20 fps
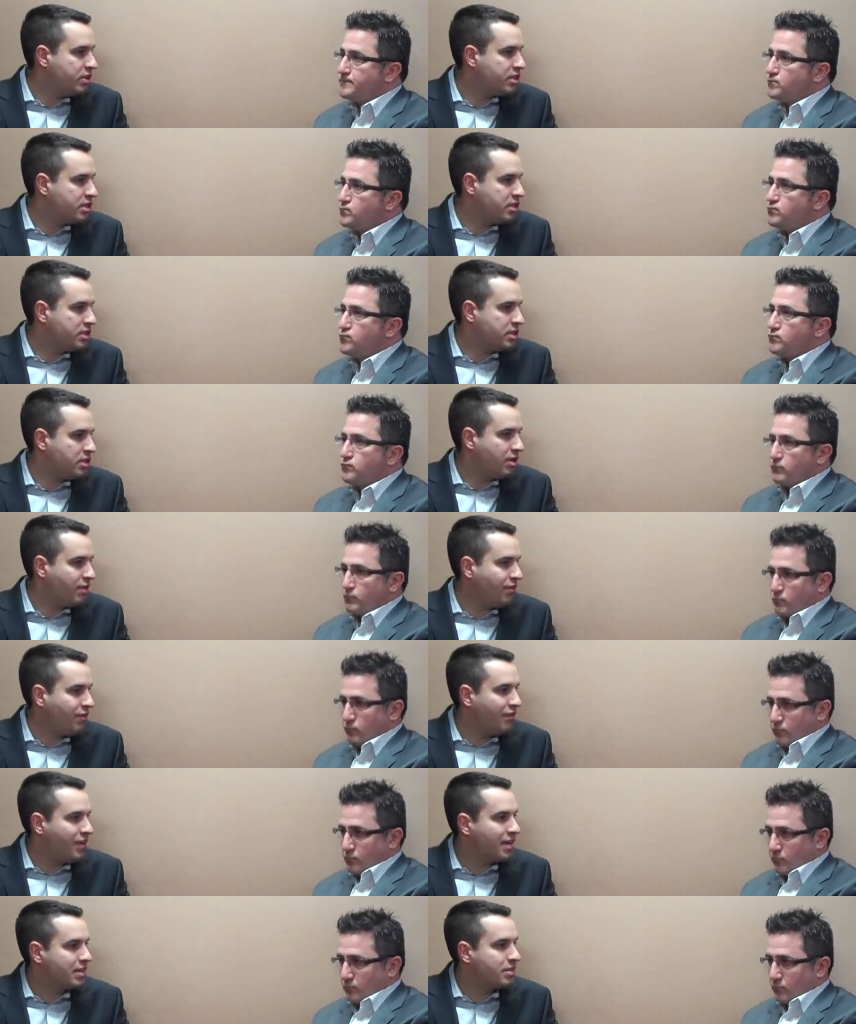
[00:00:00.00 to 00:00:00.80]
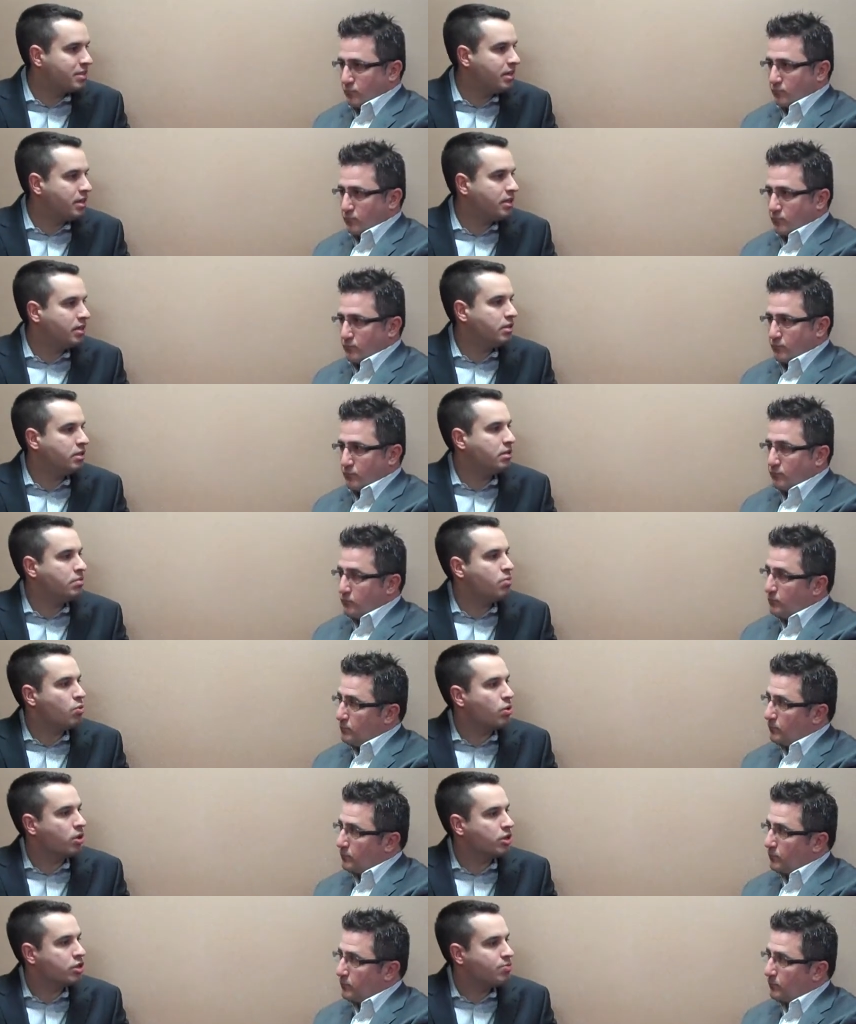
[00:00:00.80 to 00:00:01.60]
Speaker 1: this is affecting the
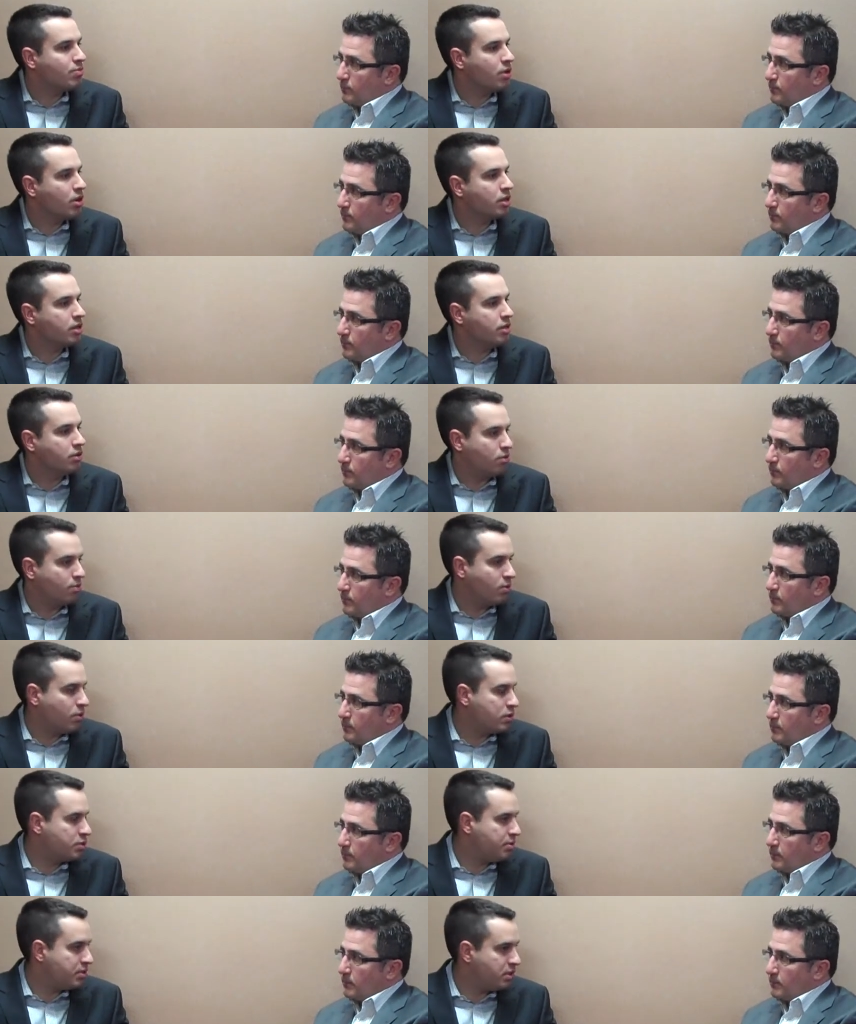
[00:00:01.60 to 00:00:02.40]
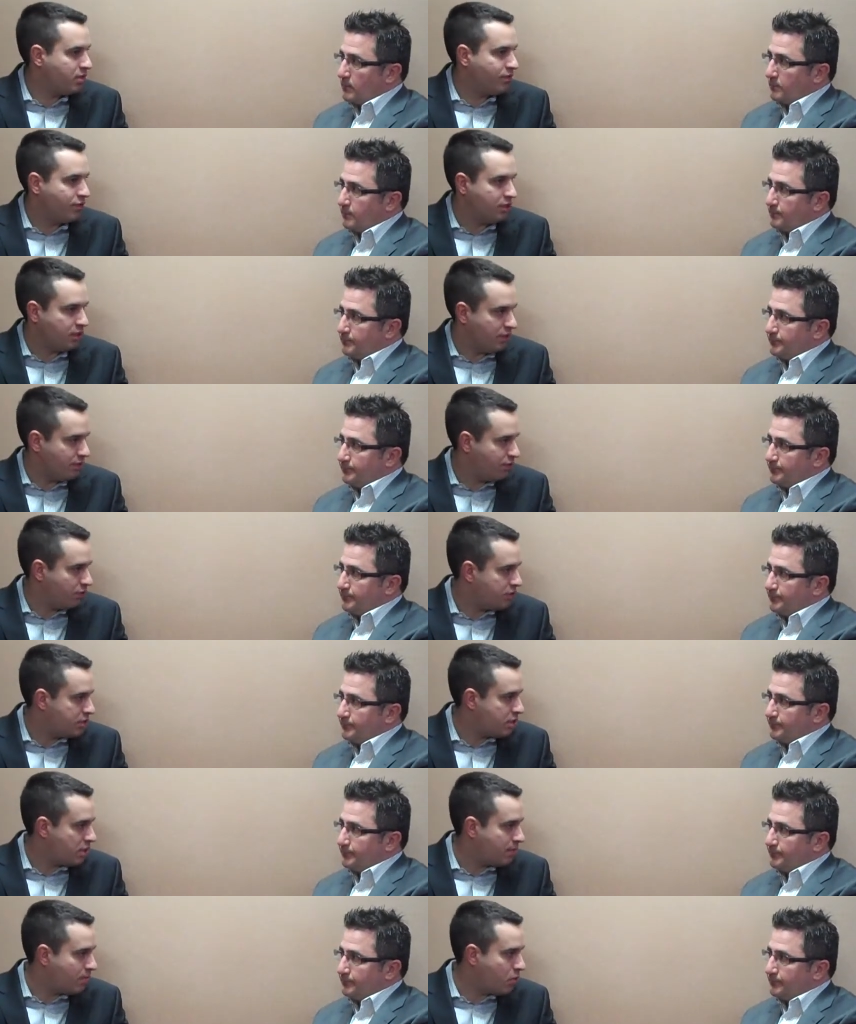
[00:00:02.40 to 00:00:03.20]
mortgage market, or more specifically,
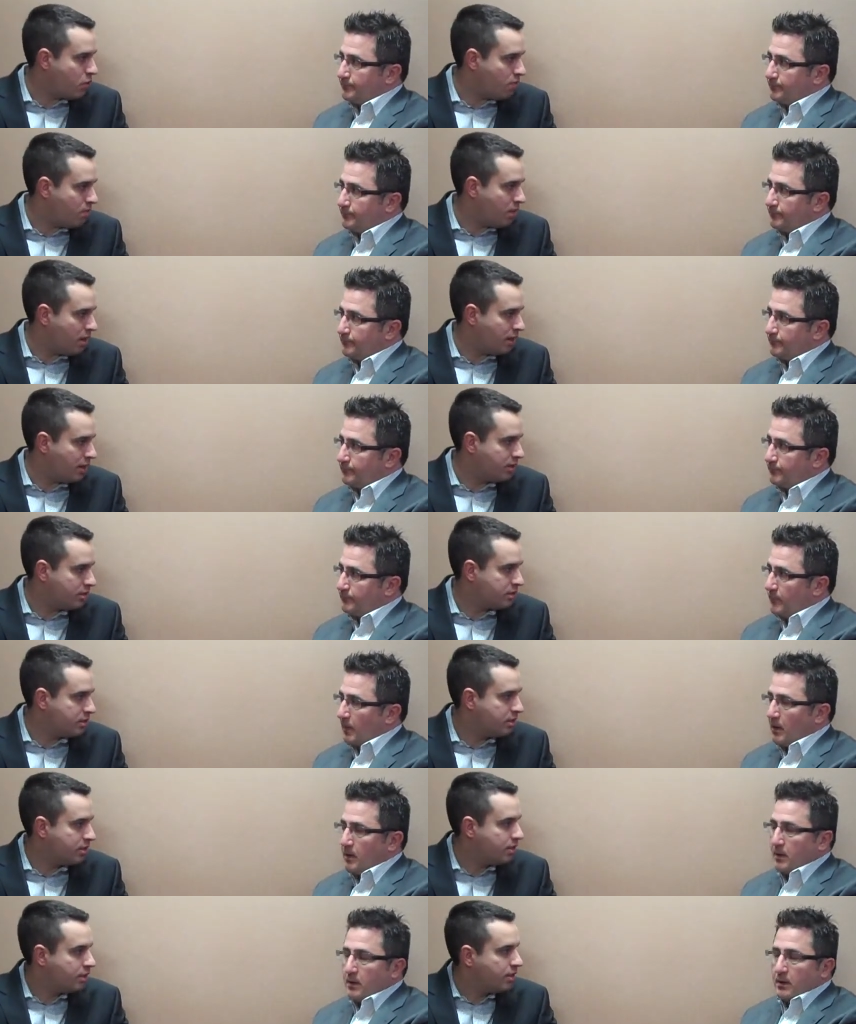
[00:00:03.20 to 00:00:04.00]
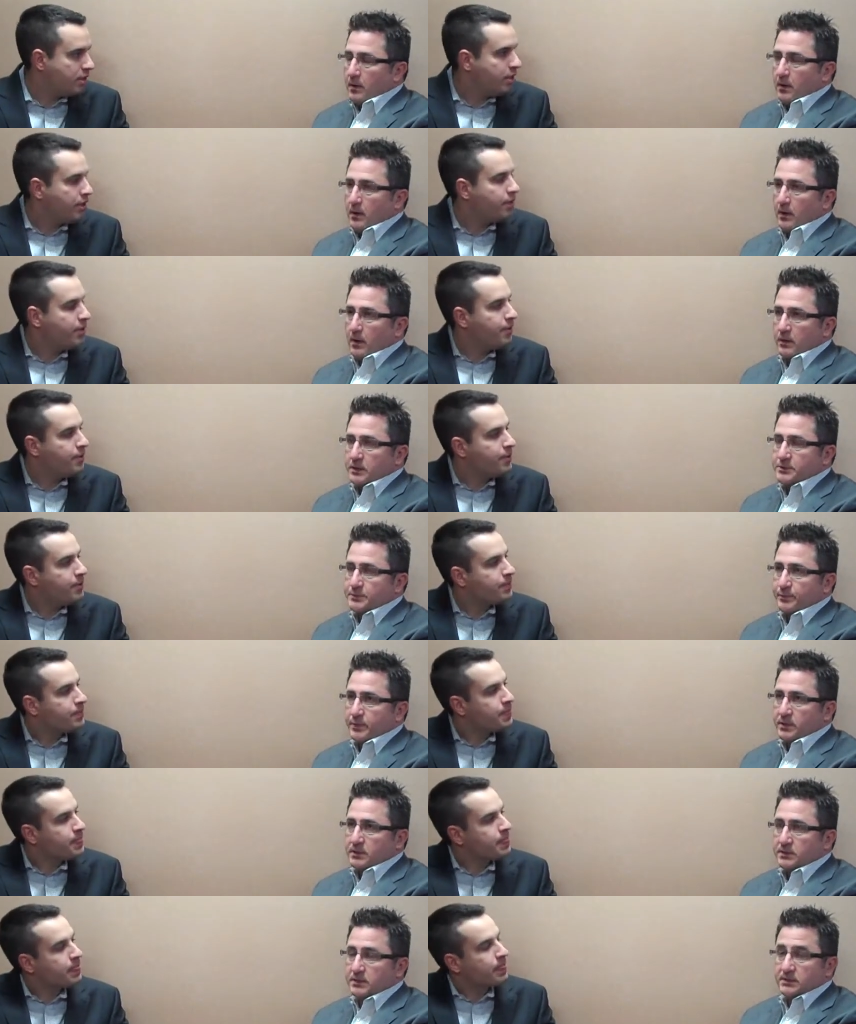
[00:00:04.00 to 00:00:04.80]
first-time home buyers?
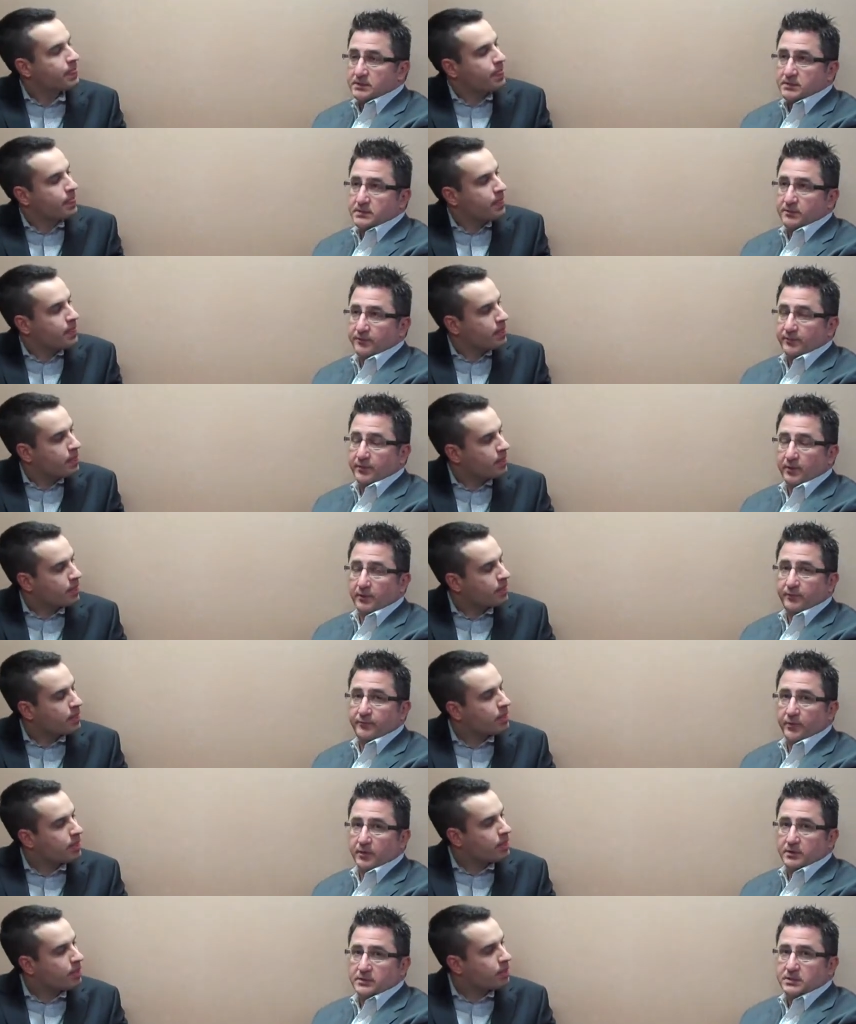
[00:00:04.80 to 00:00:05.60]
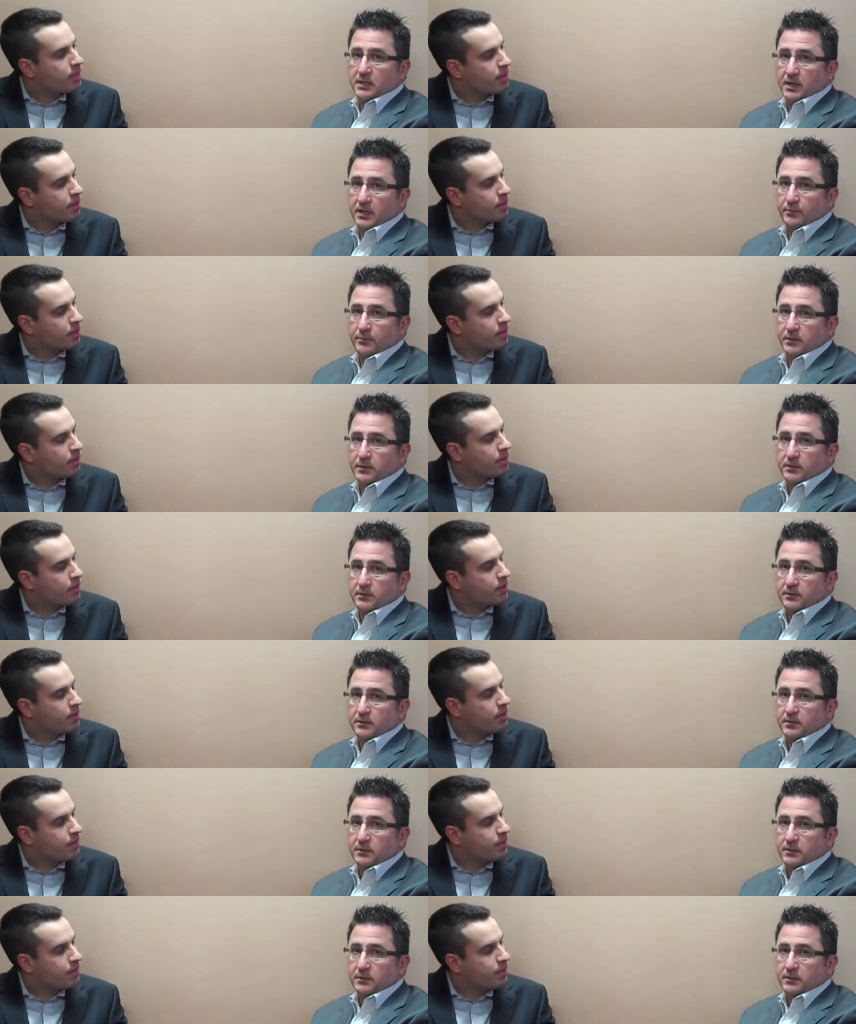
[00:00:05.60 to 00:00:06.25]
Speaker 2: RSP, this is a very, very timely